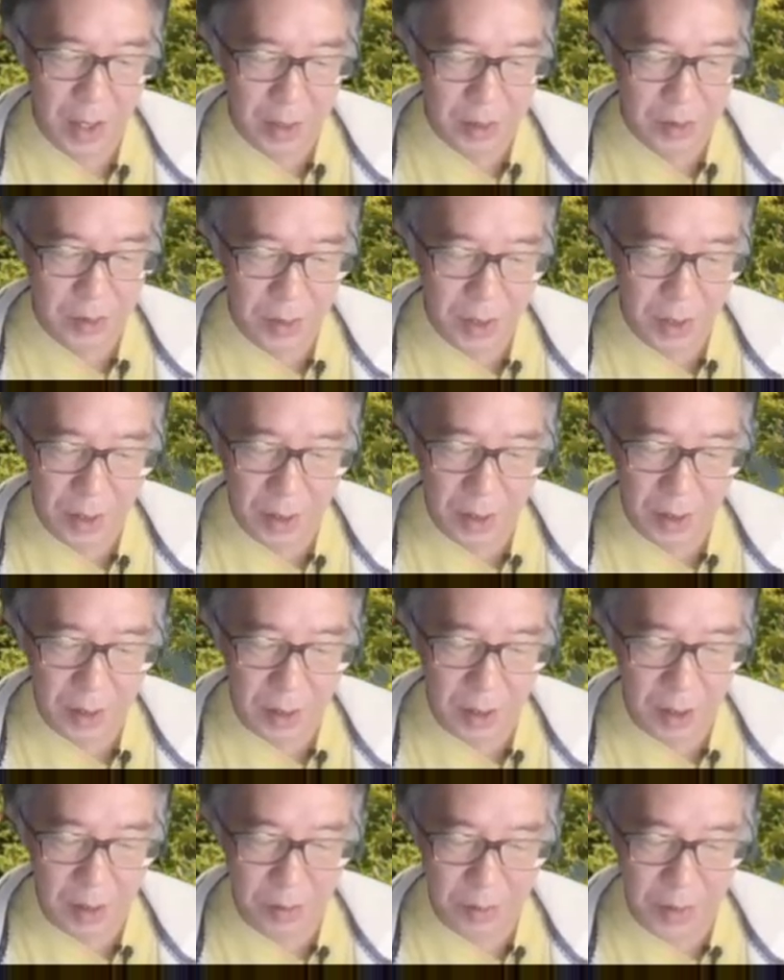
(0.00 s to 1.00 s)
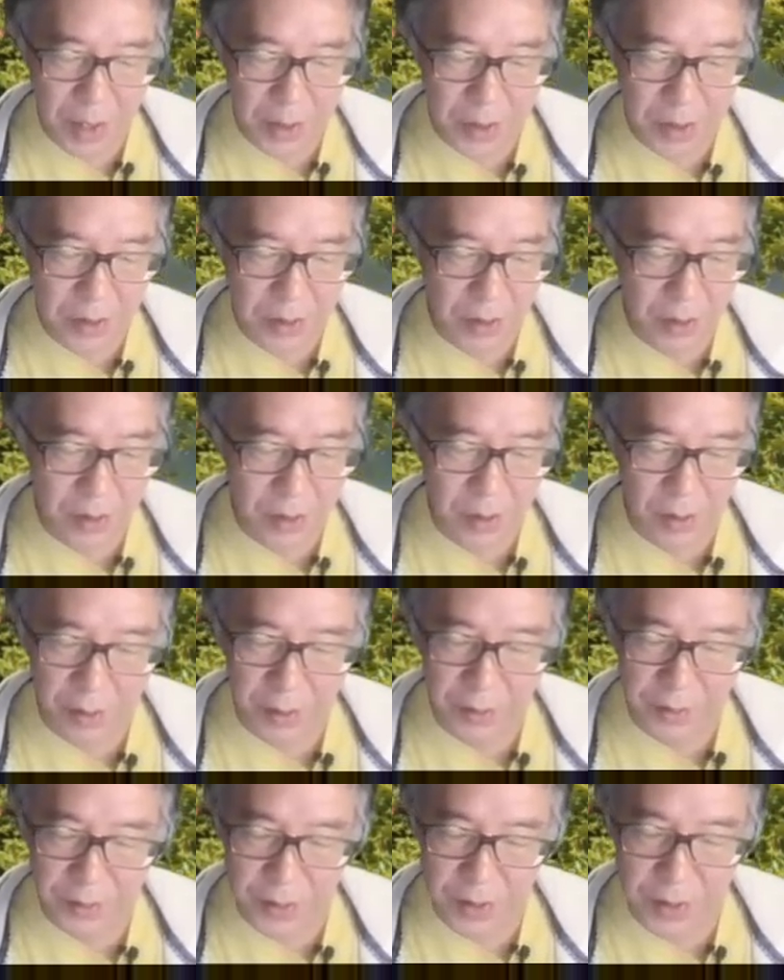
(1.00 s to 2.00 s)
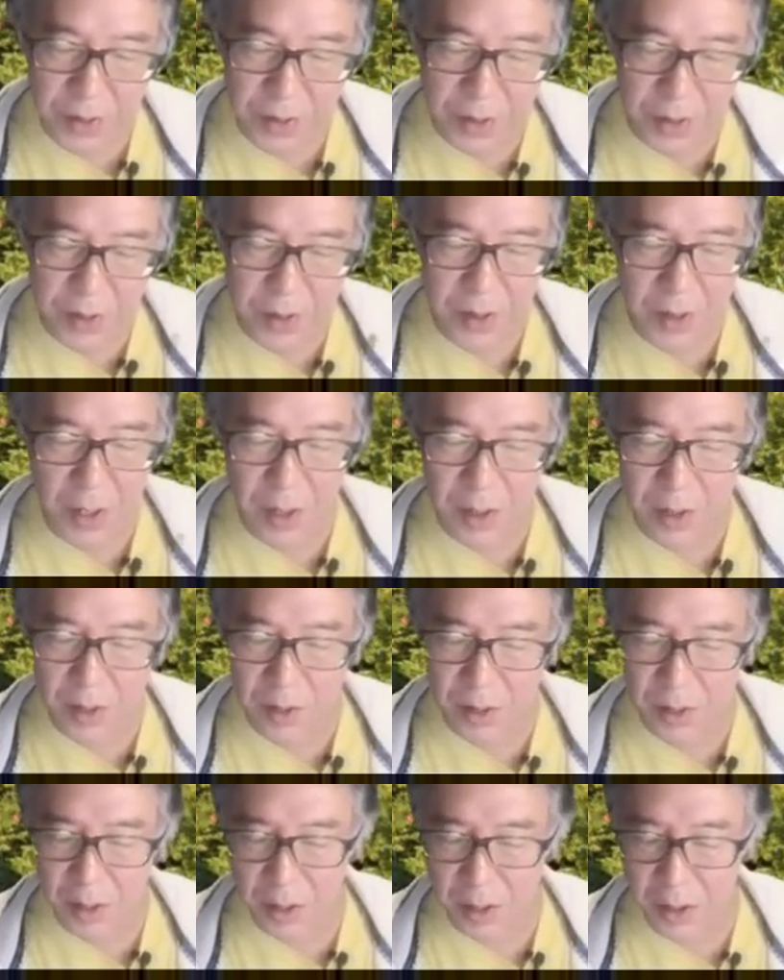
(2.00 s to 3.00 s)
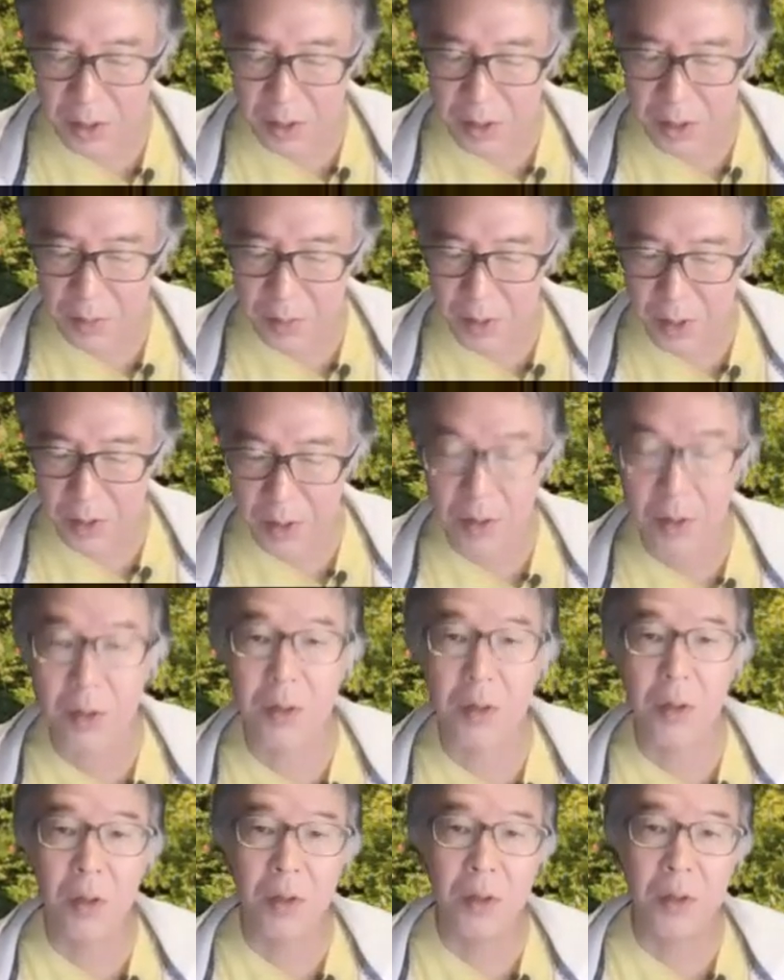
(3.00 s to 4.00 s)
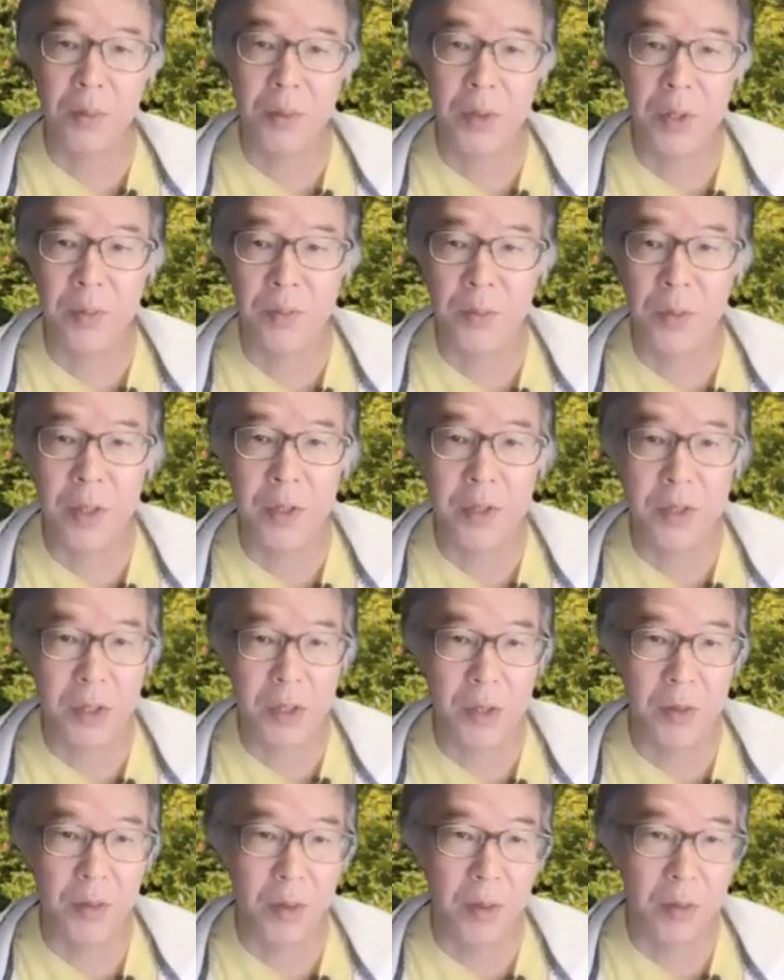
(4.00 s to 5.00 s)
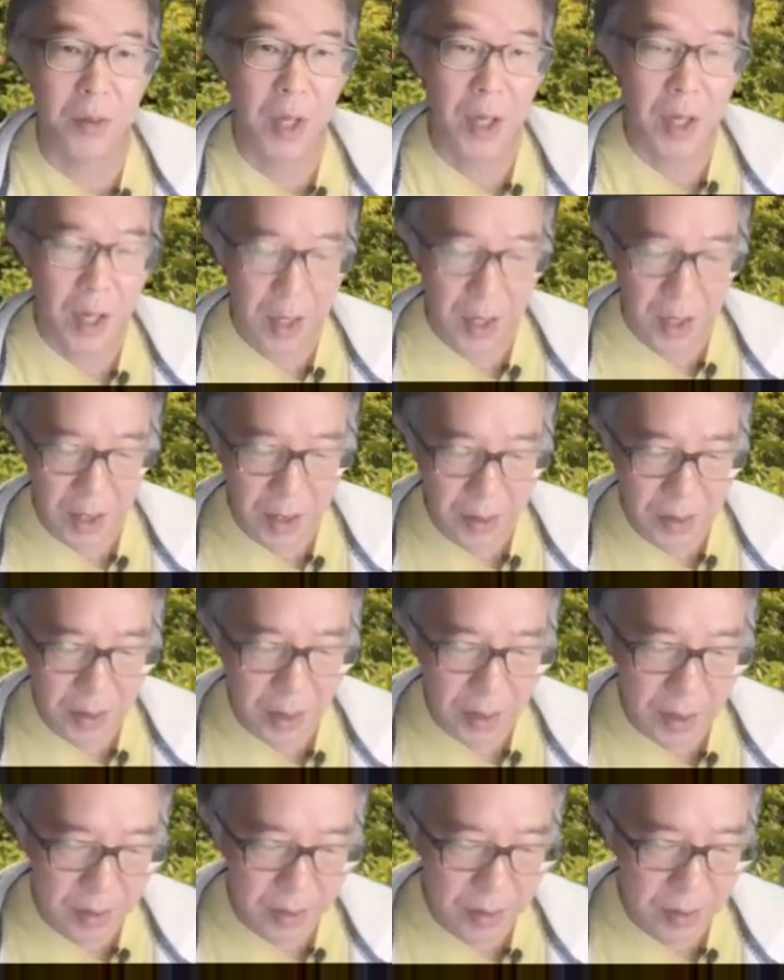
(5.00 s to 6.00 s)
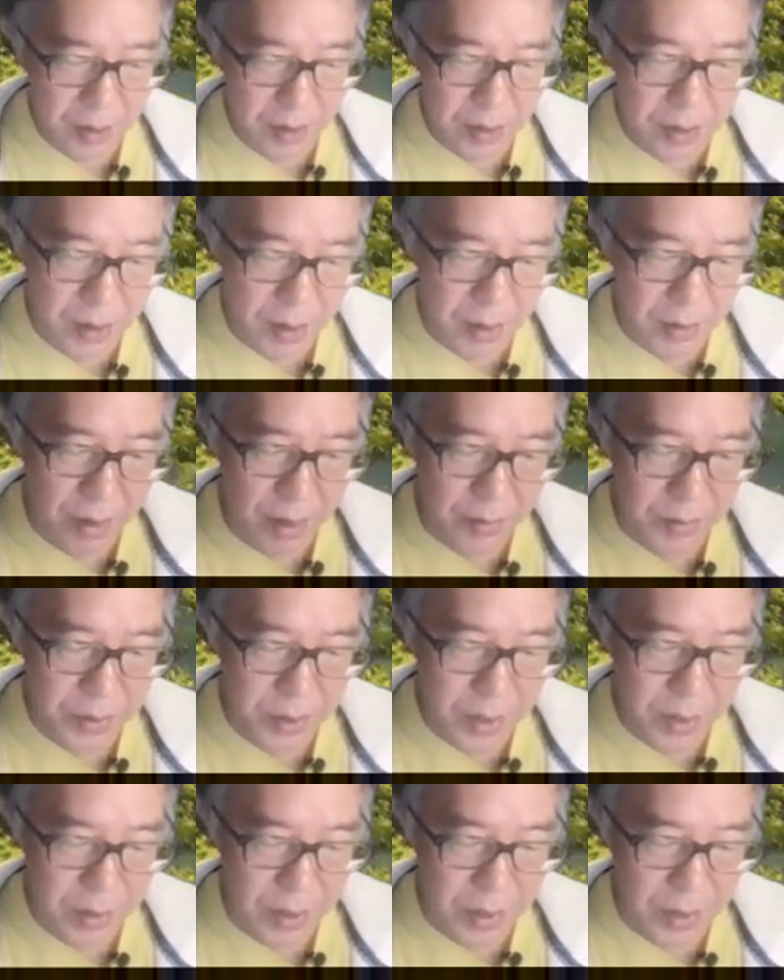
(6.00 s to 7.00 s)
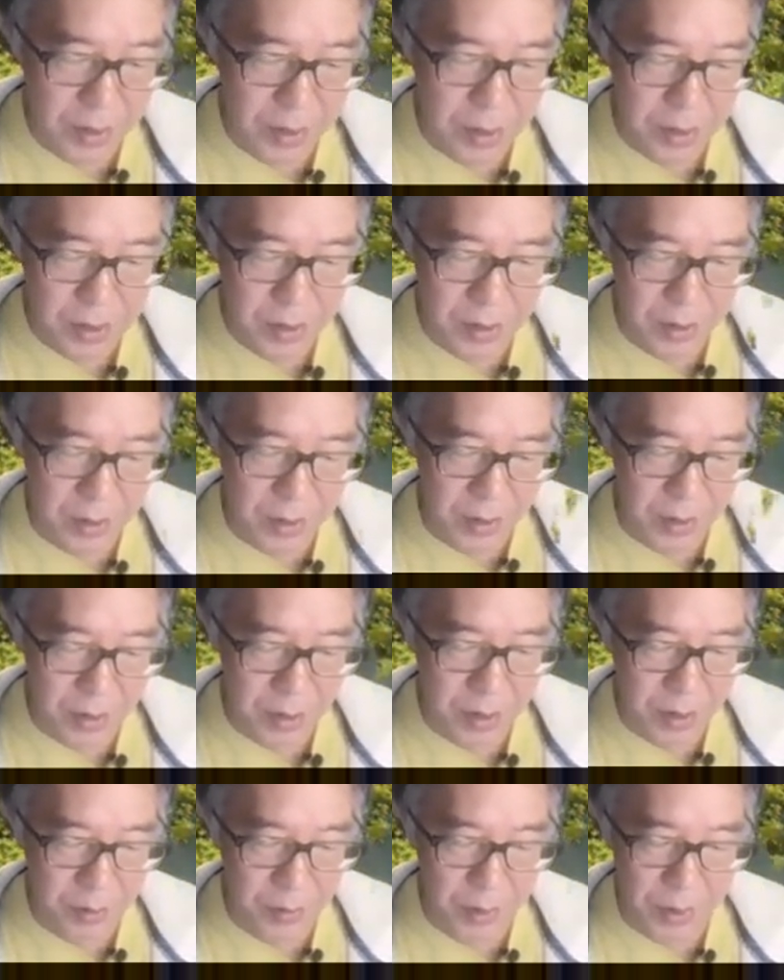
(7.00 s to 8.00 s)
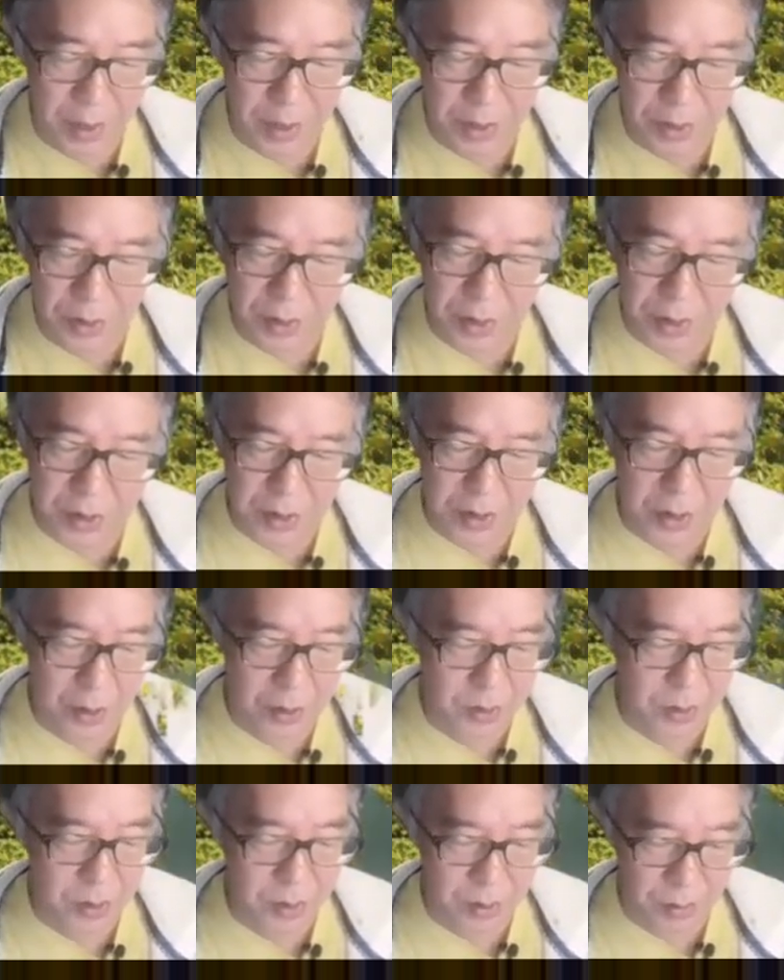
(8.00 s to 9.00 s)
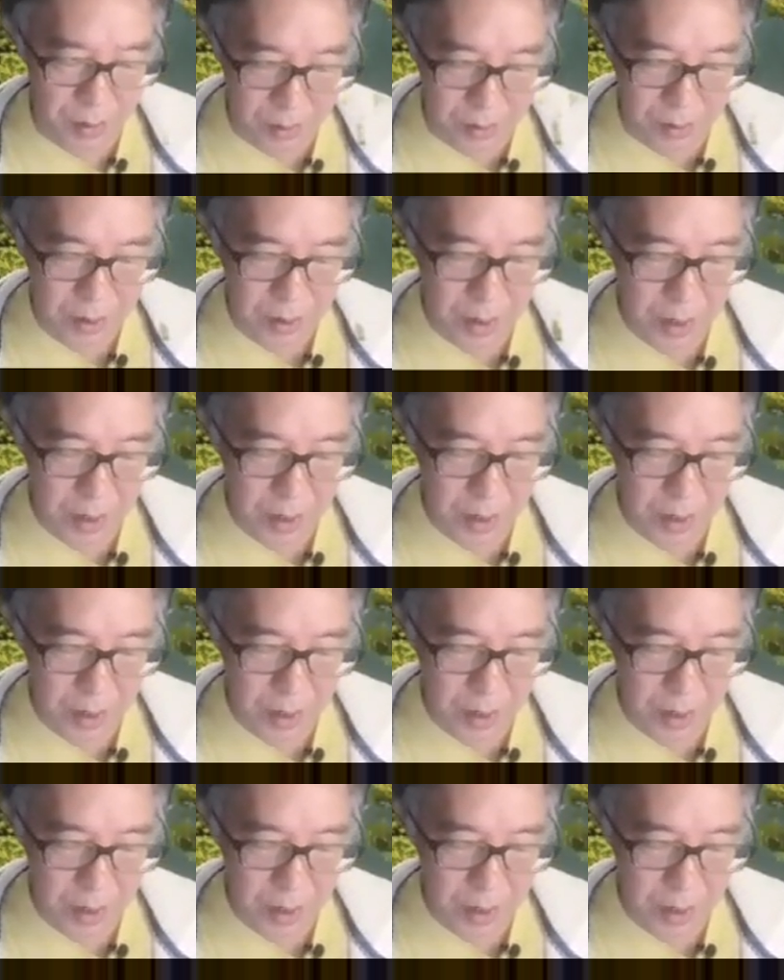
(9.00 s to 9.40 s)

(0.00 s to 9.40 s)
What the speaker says: So here are rational coefficients, and I assume that not all of them are zero. And then the theorem said that this linear combination is non-zero.